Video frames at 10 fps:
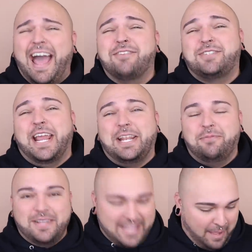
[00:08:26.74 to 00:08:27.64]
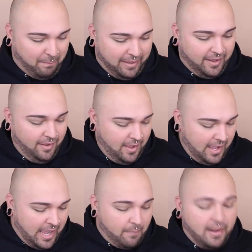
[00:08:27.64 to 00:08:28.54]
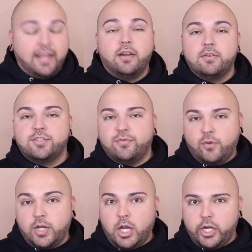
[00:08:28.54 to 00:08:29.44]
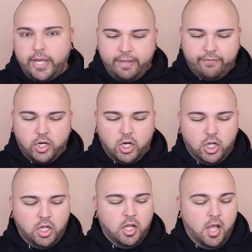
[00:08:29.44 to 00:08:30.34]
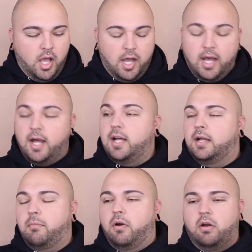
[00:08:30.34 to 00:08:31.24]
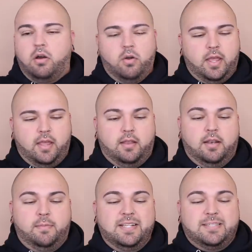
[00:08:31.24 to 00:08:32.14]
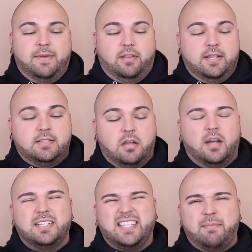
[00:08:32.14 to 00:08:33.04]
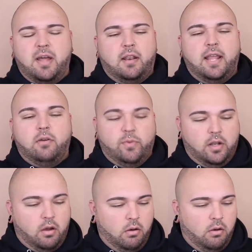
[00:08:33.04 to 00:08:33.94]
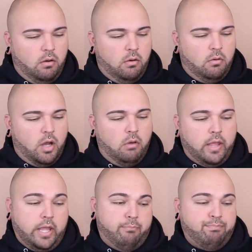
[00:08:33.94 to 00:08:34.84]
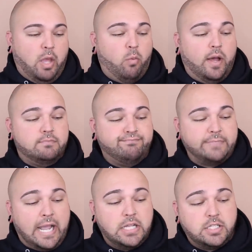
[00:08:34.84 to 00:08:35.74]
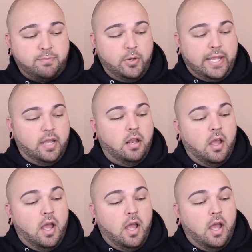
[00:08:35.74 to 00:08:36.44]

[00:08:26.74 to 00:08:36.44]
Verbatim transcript: How shady would that be? I'm like, here goes your $4 gift, girl. Um, okay, let me smell this. Honestly, I'm not like a oh, okay. Well, I just broke it.